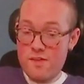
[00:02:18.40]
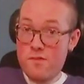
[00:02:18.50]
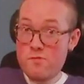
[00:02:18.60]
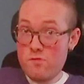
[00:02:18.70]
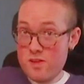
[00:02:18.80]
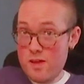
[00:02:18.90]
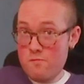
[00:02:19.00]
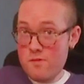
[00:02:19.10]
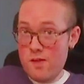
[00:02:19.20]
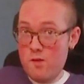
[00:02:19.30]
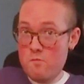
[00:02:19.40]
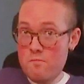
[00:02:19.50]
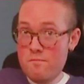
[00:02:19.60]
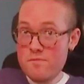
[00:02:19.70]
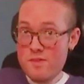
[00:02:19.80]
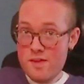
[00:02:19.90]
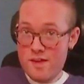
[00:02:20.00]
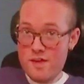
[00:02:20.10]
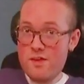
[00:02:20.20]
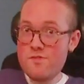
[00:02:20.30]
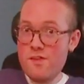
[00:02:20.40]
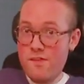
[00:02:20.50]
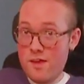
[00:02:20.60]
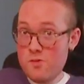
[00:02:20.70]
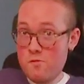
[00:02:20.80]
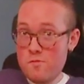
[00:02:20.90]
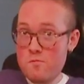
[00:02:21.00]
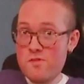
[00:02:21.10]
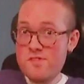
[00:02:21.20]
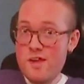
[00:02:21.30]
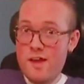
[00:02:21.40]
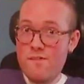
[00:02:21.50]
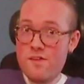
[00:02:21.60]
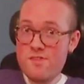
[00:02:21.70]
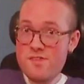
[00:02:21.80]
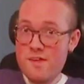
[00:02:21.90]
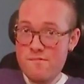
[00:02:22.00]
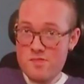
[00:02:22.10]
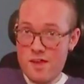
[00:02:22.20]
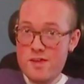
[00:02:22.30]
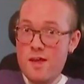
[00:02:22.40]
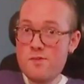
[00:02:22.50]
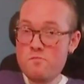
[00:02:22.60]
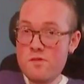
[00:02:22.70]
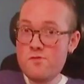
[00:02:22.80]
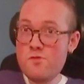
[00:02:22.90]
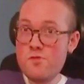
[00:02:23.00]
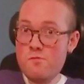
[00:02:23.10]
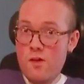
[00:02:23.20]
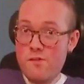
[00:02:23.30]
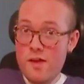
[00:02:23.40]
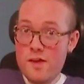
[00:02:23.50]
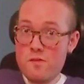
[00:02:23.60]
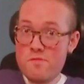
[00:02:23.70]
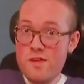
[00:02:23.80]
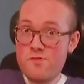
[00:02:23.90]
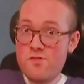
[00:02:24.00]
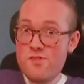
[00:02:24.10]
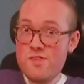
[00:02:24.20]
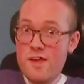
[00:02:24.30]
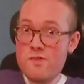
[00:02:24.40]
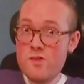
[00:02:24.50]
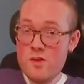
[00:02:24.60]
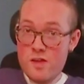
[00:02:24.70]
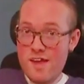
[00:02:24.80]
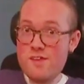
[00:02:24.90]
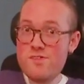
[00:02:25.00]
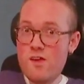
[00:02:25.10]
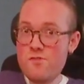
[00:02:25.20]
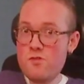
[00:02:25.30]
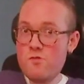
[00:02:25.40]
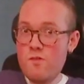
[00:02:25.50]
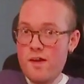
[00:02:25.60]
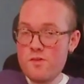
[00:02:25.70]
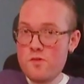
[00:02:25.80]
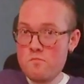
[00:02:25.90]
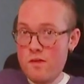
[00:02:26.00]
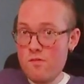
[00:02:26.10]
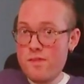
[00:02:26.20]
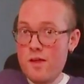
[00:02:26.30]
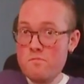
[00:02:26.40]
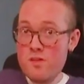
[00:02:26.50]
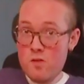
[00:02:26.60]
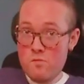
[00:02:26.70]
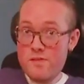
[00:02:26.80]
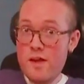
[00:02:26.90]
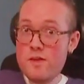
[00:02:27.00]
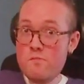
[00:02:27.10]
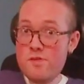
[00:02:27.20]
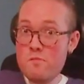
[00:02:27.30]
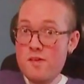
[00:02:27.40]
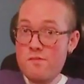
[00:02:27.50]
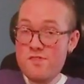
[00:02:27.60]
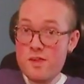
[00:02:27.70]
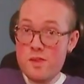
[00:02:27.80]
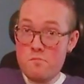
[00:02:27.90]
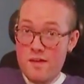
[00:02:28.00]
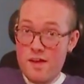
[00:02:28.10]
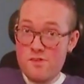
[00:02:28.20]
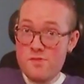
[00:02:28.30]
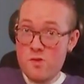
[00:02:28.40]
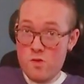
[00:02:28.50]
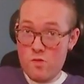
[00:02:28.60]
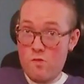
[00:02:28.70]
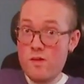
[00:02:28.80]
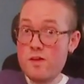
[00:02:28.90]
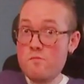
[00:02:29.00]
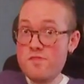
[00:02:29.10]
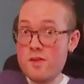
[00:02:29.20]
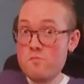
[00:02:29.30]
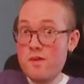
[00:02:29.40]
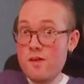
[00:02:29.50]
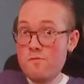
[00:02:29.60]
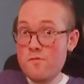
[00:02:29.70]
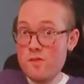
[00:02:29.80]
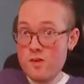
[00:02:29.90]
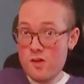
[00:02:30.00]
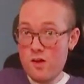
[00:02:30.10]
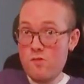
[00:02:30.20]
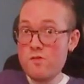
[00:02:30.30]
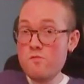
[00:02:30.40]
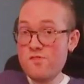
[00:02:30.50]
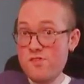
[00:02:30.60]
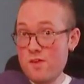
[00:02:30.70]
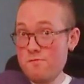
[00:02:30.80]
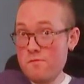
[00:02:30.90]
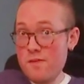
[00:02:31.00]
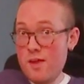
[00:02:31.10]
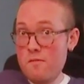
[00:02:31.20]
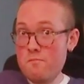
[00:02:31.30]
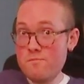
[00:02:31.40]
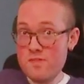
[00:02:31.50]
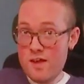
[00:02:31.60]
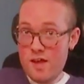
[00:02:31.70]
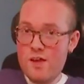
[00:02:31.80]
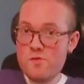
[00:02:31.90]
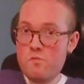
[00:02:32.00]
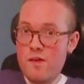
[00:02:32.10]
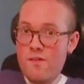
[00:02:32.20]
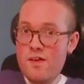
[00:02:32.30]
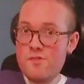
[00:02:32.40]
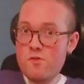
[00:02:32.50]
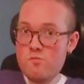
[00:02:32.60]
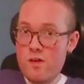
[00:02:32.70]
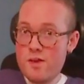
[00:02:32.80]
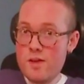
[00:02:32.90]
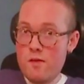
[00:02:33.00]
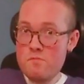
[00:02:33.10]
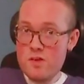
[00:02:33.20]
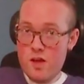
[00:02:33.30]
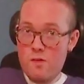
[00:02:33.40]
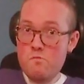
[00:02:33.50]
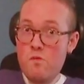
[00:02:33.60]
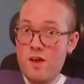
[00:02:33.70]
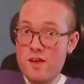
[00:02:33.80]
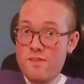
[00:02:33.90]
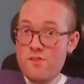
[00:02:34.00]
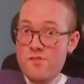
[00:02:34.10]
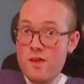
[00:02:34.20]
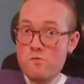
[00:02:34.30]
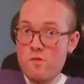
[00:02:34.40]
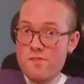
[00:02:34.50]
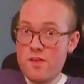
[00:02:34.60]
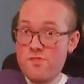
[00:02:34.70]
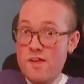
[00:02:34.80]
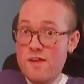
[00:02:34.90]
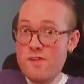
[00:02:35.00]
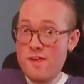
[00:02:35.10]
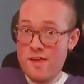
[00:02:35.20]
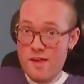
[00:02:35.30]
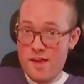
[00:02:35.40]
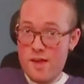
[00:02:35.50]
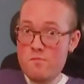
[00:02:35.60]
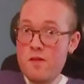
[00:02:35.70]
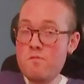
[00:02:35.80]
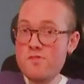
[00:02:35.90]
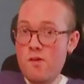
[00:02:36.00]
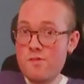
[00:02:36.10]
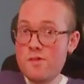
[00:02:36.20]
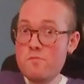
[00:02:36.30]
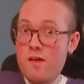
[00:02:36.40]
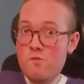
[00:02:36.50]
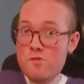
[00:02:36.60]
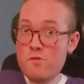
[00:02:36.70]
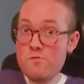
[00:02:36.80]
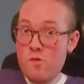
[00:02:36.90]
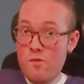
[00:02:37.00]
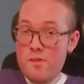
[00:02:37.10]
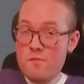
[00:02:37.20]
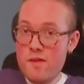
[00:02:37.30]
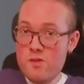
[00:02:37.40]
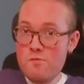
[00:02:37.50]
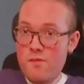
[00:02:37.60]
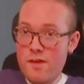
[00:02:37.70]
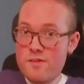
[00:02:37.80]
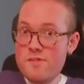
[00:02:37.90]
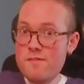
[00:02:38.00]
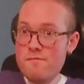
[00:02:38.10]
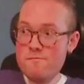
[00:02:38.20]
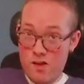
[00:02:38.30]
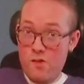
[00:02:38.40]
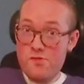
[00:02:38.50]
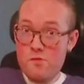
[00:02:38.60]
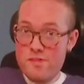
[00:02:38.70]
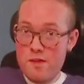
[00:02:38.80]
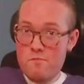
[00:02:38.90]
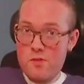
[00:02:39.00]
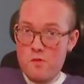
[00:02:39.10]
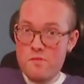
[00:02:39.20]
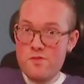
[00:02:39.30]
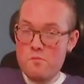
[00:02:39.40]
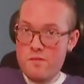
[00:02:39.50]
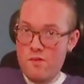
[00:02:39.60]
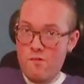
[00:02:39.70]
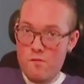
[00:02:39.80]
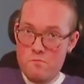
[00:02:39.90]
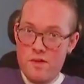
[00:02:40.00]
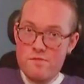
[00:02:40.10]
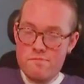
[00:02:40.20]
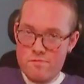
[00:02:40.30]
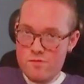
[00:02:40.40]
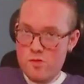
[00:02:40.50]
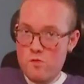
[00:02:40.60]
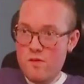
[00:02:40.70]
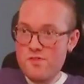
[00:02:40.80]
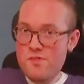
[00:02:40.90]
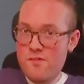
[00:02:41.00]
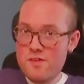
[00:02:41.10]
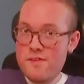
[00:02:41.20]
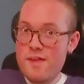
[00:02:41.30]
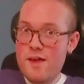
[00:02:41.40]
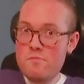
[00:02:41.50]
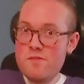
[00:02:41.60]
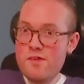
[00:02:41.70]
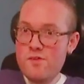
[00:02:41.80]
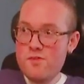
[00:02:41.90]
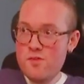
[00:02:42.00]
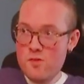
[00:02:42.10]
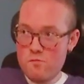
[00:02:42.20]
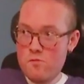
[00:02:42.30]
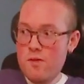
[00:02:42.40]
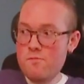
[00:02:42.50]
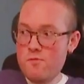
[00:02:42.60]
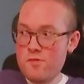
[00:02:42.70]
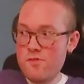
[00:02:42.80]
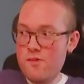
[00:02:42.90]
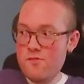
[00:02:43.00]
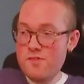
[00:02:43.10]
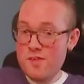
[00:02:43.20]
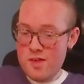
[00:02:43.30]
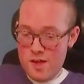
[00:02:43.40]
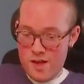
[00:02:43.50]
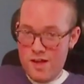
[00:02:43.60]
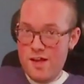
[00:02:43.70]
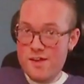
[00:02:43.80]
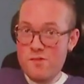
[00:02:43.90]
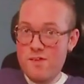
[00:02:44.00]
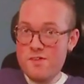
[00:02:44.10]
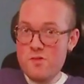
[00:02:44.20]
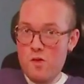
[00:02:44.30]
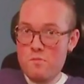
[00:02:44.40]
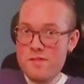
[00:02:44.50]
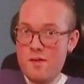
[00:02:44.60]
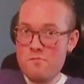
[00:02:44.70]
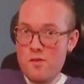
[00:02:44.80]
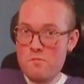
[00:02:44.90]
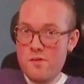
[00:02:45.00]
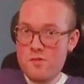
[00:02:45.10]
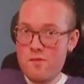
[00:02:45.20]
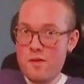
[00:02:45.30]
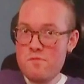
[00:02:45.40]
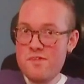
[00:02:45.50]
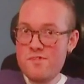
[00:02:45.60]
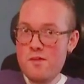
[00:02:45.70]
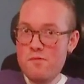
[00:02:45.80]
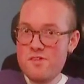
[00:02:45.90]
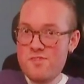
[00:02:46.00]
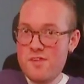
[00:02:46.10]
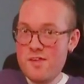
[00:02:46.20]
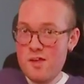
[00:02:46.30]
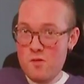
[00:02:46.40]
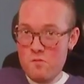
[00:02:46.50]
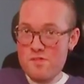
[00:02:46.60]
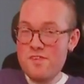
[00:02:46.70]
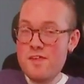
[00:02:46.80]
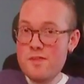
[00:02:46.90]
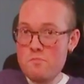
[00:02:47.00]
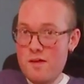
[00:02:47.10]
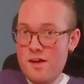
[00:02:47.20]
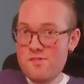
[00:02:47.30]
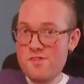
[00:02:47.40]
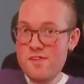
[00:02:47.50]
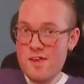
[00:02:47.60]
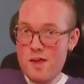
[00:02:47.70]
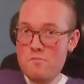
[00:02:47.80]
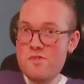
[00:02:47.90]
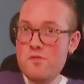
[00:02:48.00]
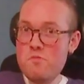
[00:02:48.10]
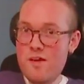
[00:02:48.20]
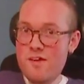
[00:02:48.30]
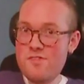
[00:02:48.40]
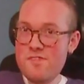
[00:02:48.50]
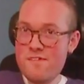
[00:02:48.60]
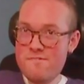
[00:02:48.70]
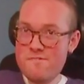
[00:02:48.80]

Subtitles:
In the green envelope is a letter from your stylist, and it has pictures of all the items that she sent, and it tells you how you compare them with items they may have sent in the past, or items that you may have already received from them, as well as a write-up of why they sent what they sent, and maybe talking about what you've told them that you've liked. Also in the envelope is a bill, but who wants to look at that because you want free clothes. I don't like to open the envelope right away because I want to see what's in the box and be surprised.